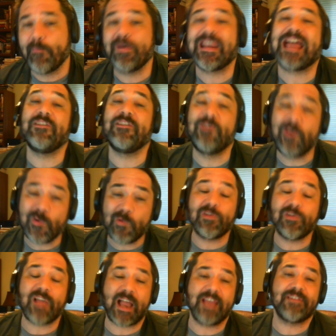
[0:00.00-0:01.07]
But I do
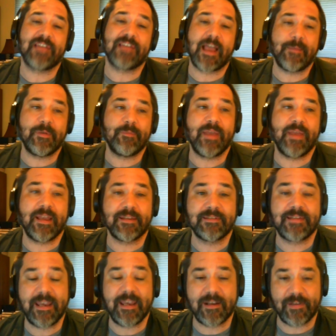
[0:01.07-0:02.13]
like Simon
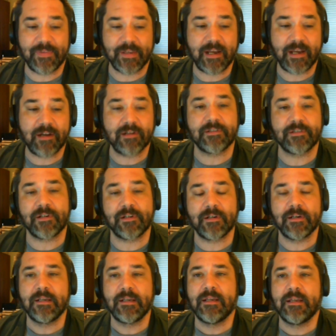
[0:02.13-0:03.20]
Pegg's take on the character.